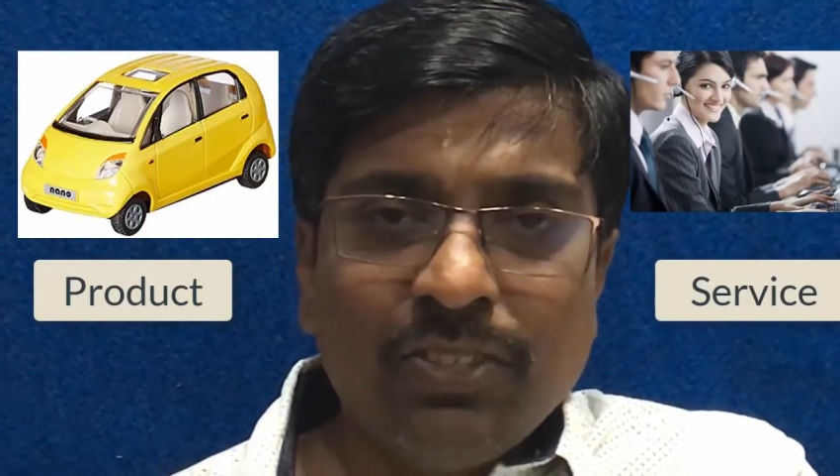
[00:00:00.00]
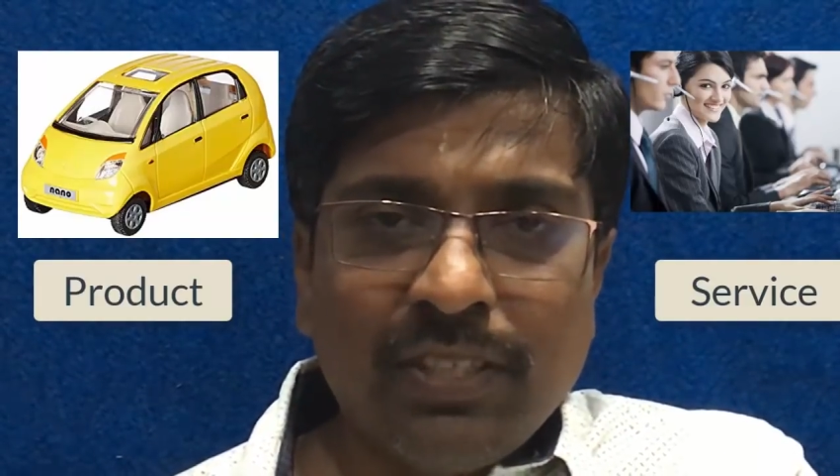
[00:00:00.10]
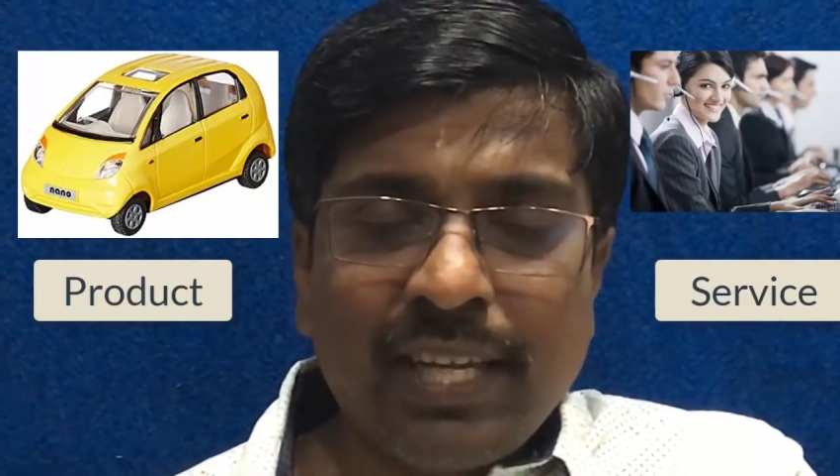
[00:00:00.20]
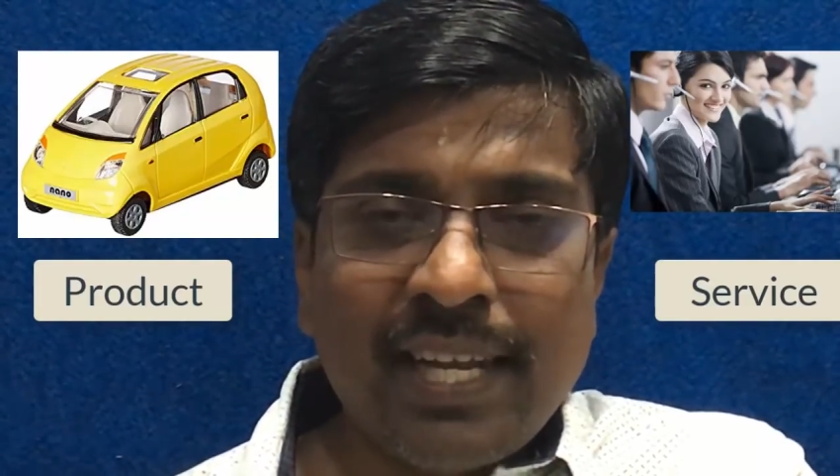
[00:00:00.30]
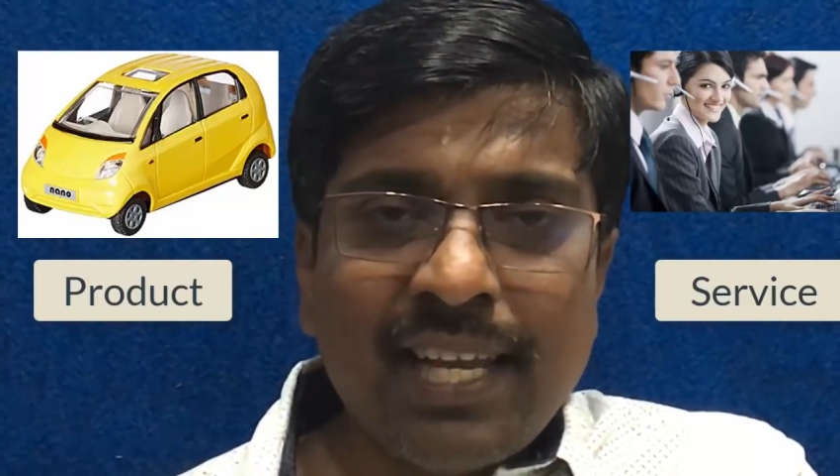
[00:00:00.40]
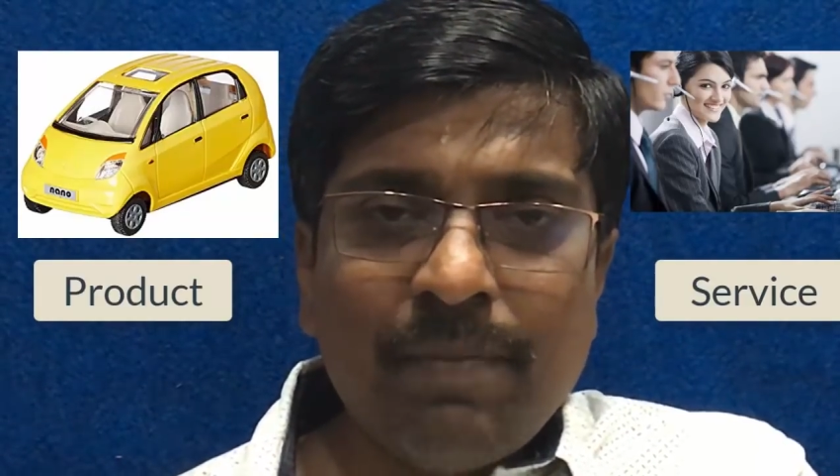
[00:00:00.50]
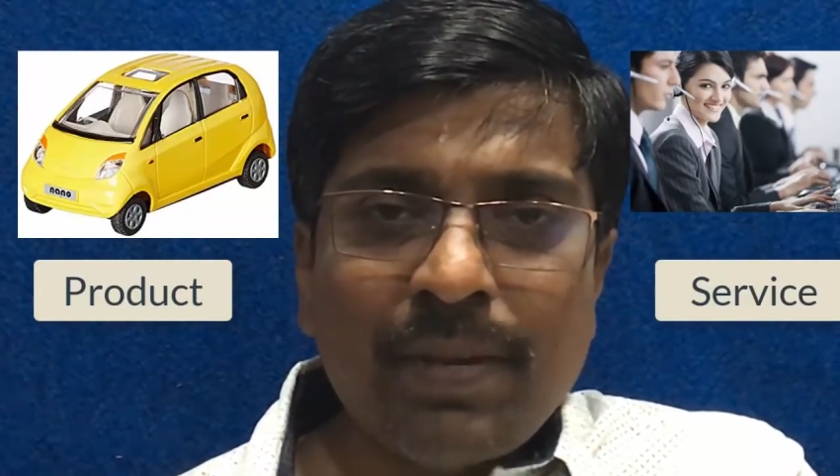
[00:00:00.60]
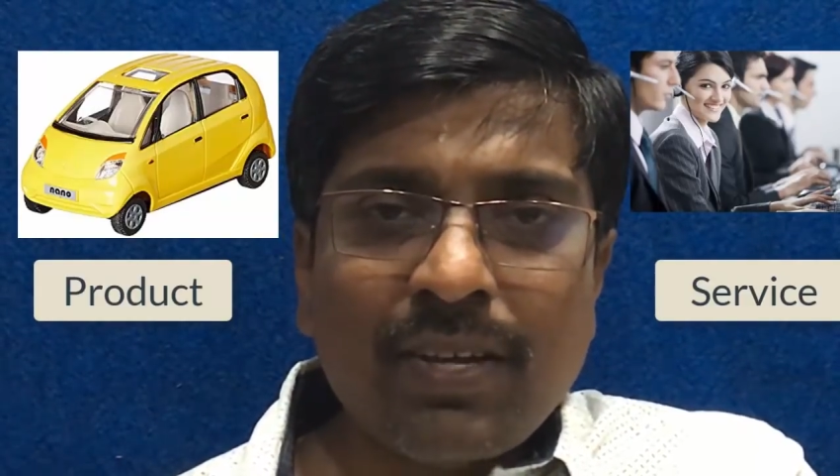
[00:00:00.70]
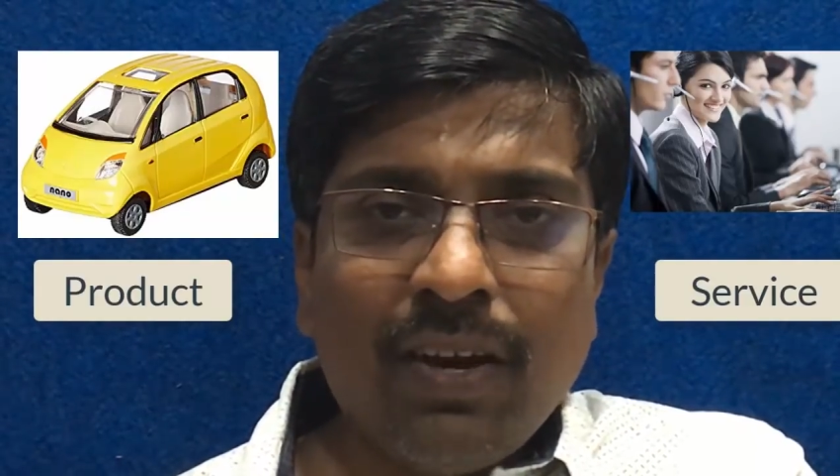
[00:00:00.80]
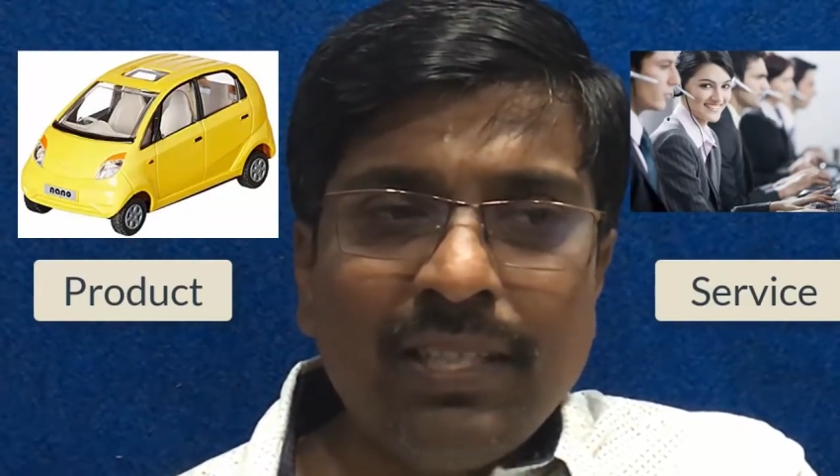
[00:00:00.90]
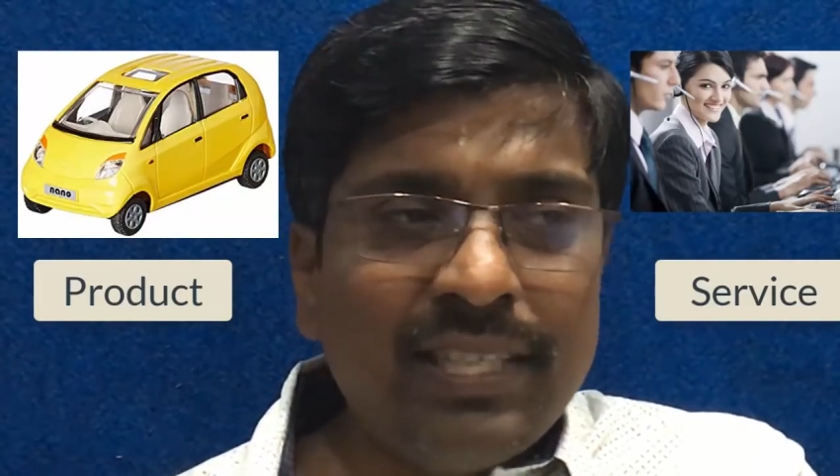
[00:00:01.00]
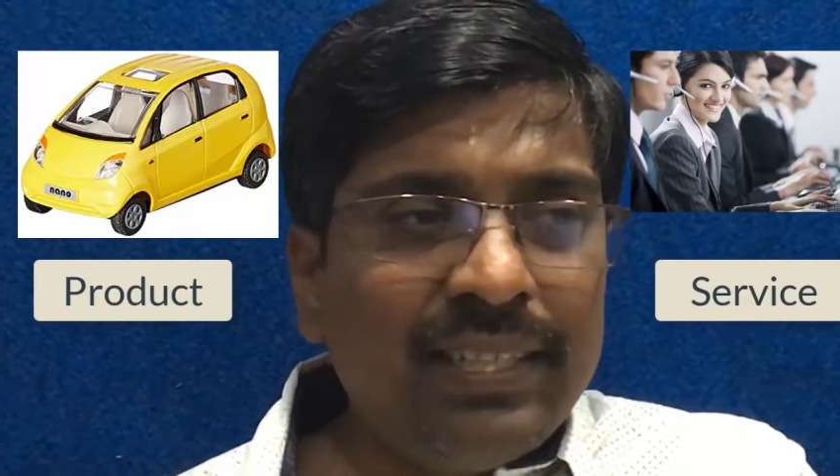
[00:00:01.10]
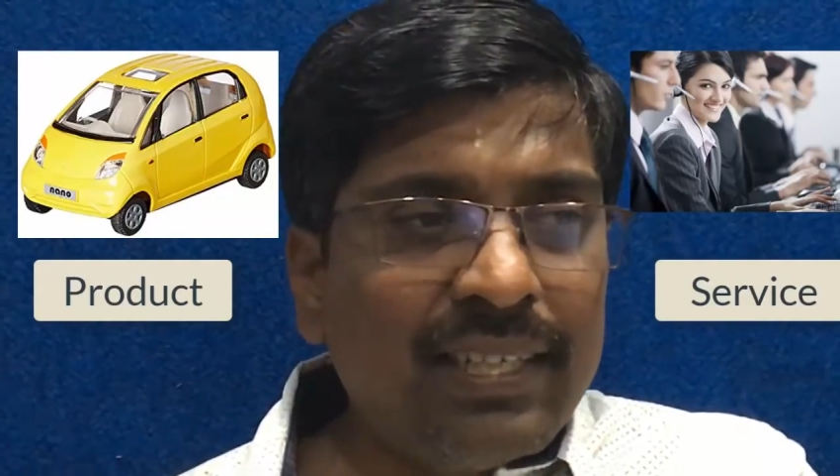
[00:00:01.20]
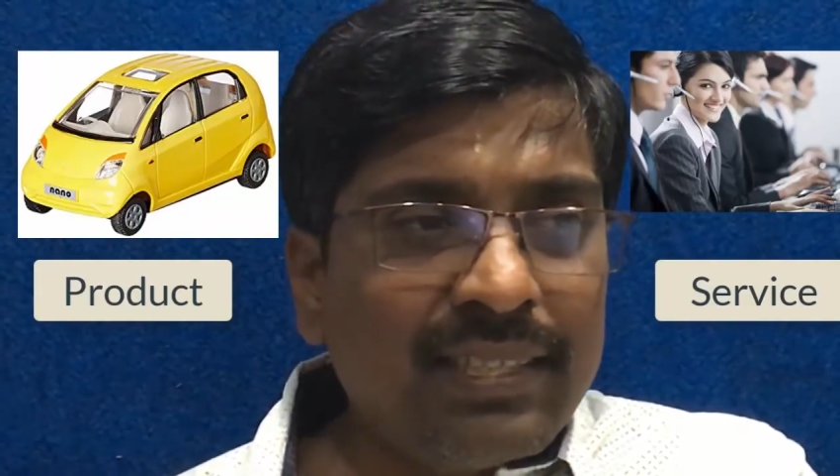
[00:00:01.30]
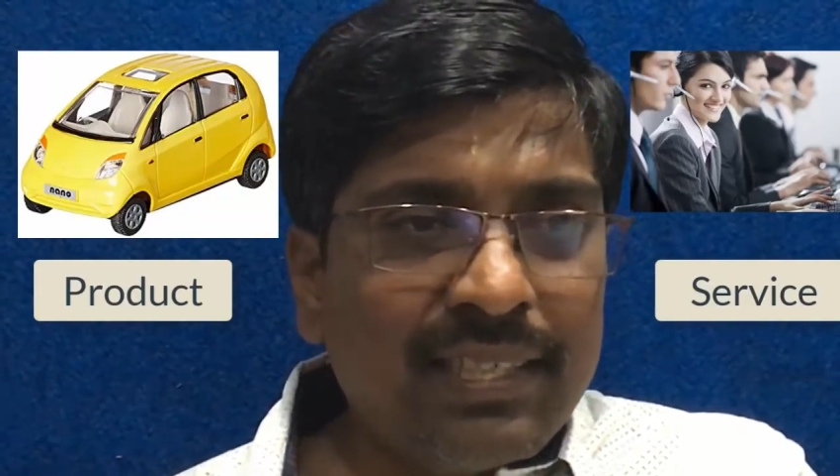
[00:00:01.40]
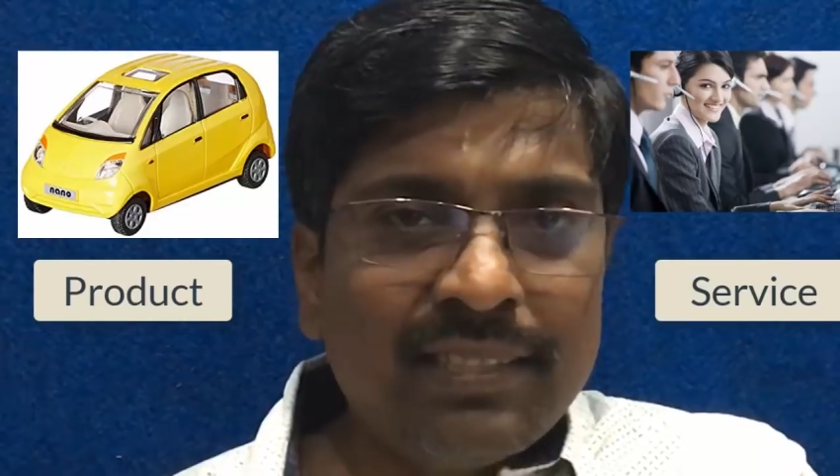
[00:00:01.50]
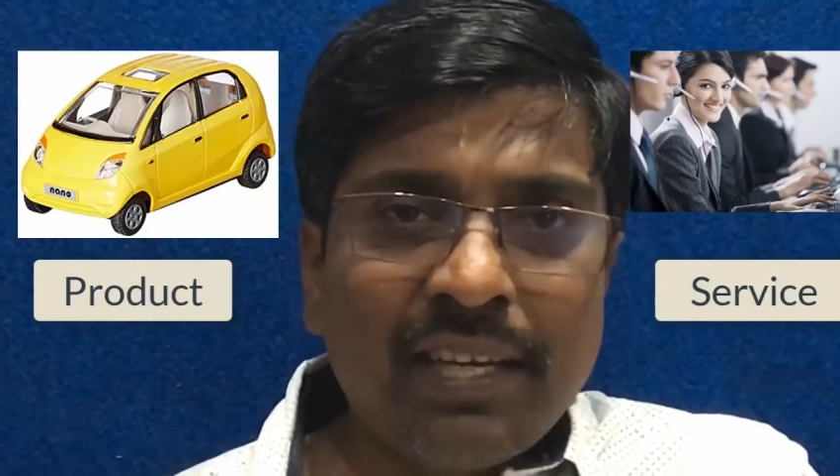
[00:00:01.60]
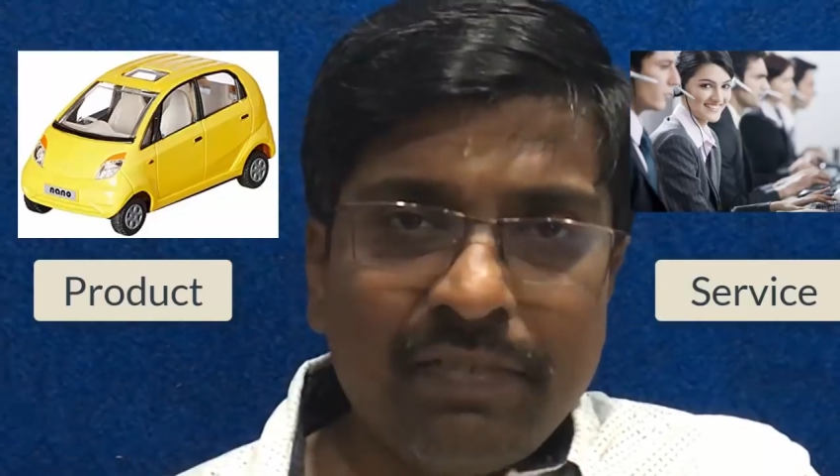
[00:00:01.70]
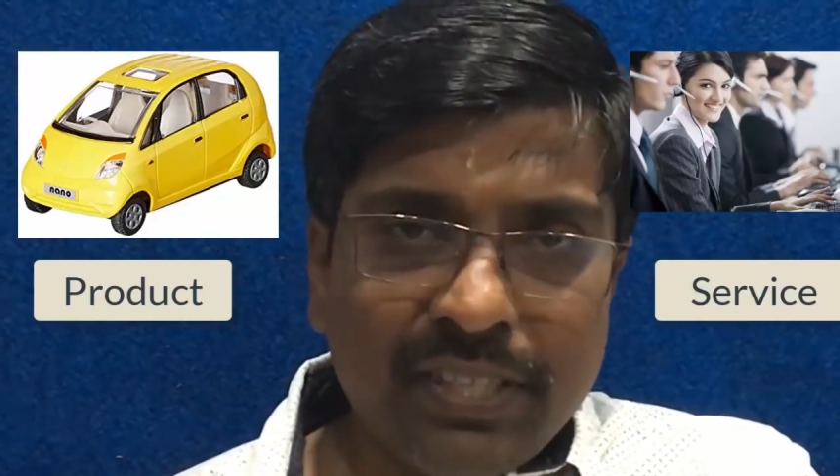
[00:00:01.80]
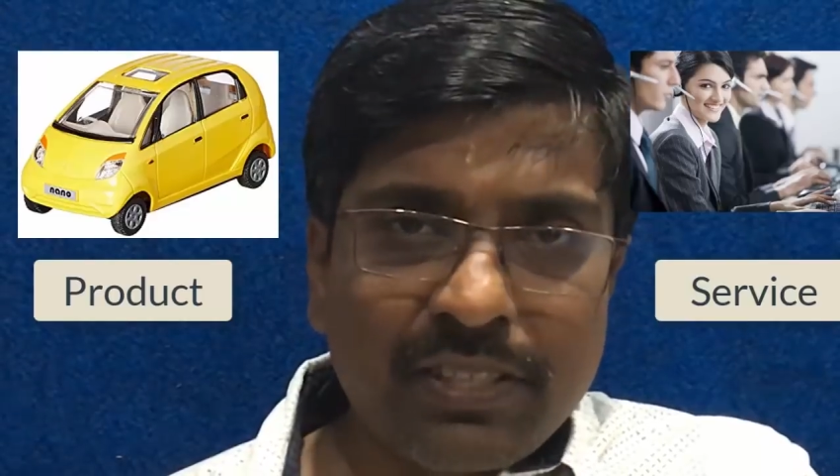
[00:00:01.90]
So setting up a call center is a
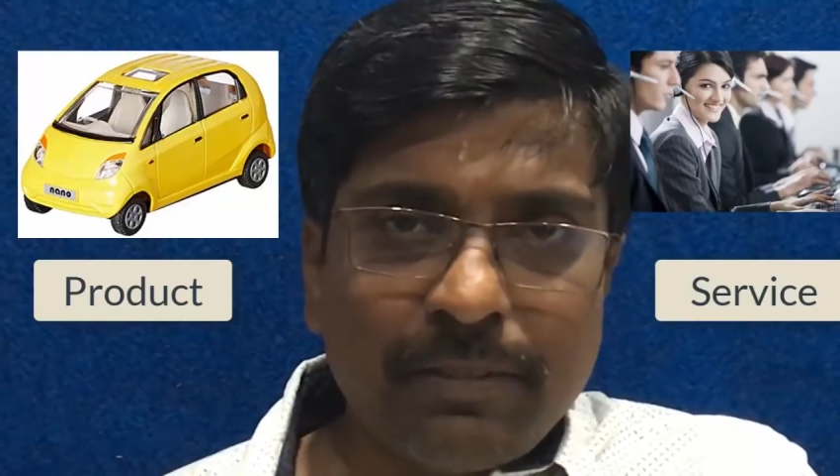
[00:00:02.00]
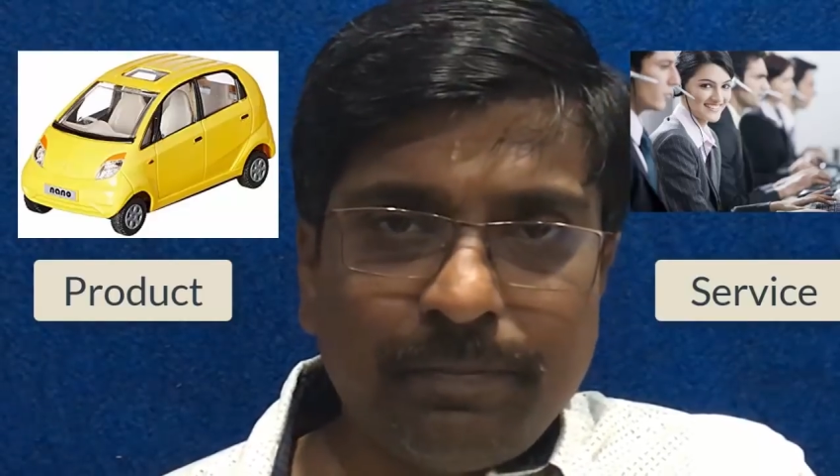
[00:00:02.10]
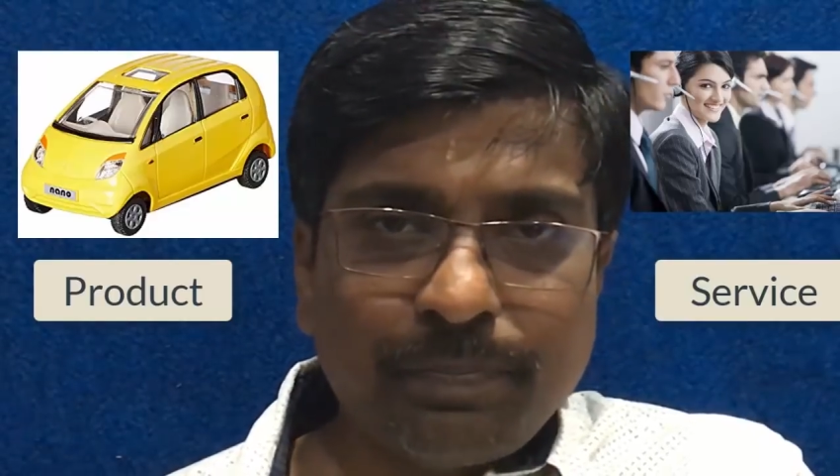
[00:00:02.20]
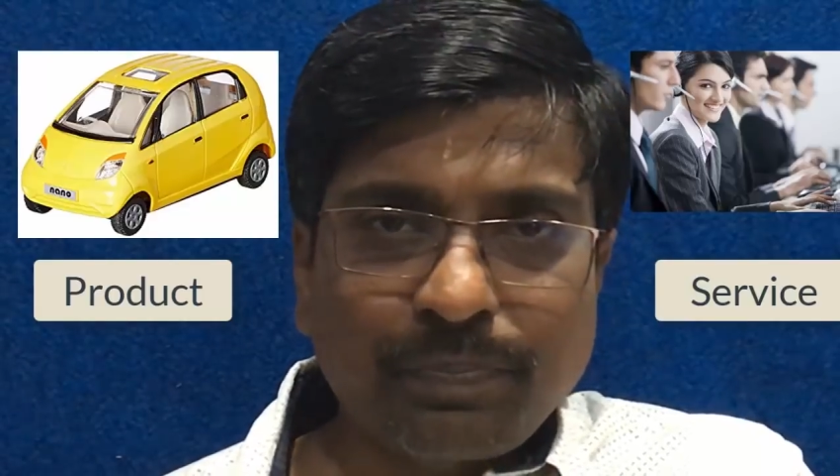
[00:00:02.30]
service.